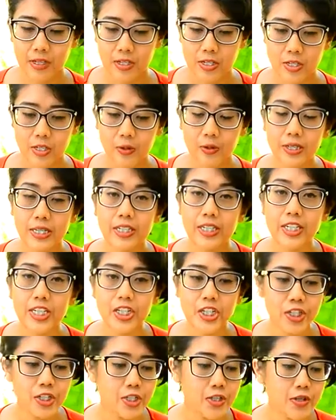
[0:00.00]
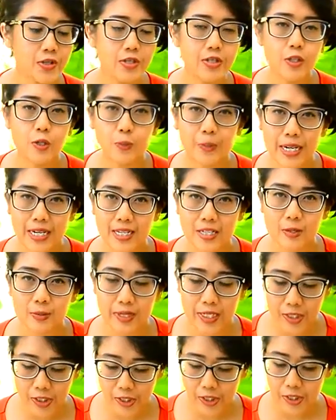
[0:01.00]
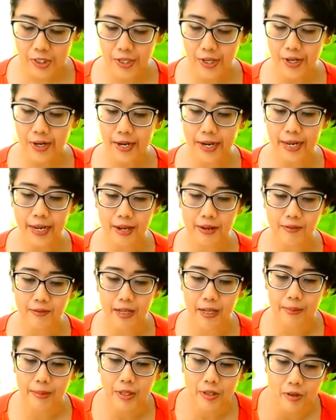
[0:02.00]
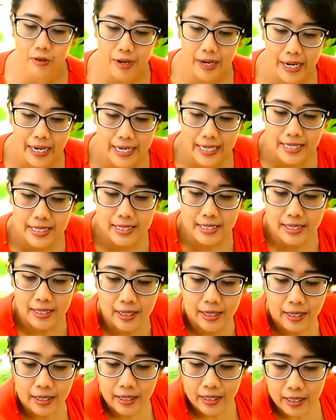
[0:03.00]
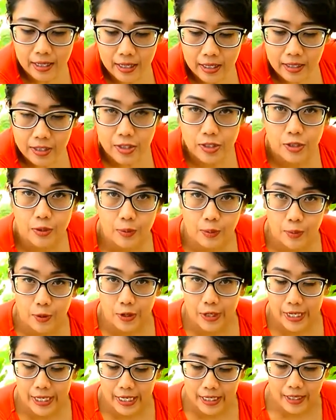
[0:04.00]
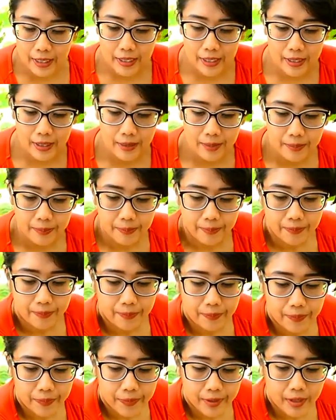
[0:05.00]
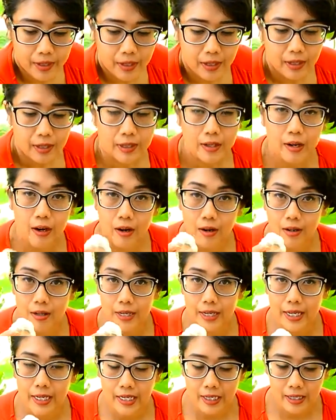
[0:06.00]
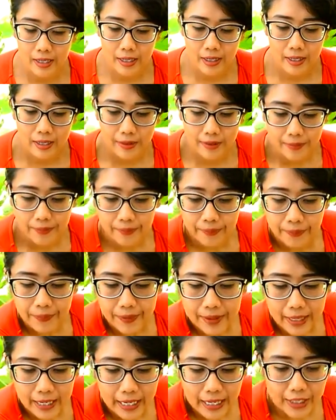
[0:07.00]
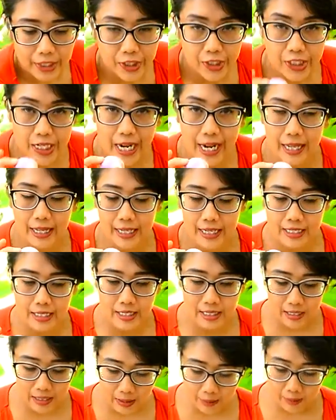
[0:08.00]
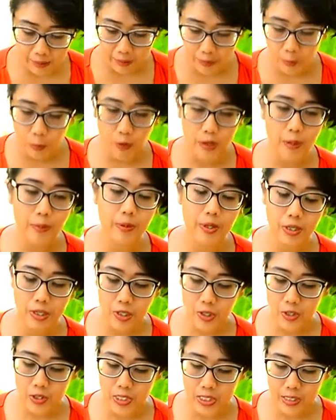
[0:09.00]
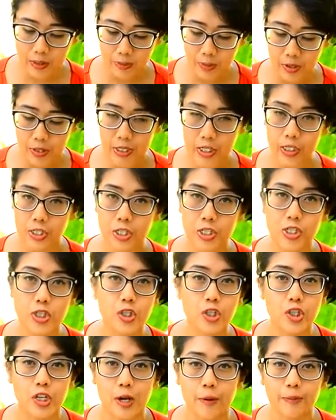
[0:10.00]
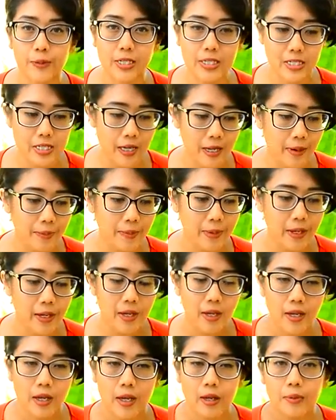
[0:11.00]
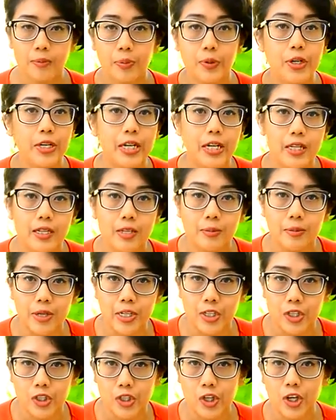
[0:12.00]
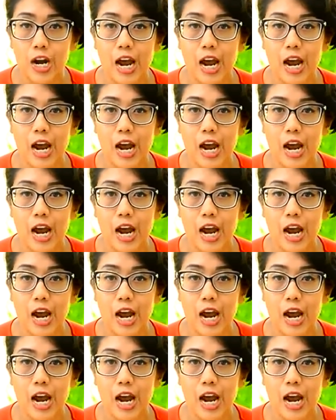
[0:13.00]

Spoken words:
So in addition to the spice mixture, I have lemongrass, turmeric, garlic, and shallots. And what I'm going to do is I'm going to just chop this up and put it in the mixture.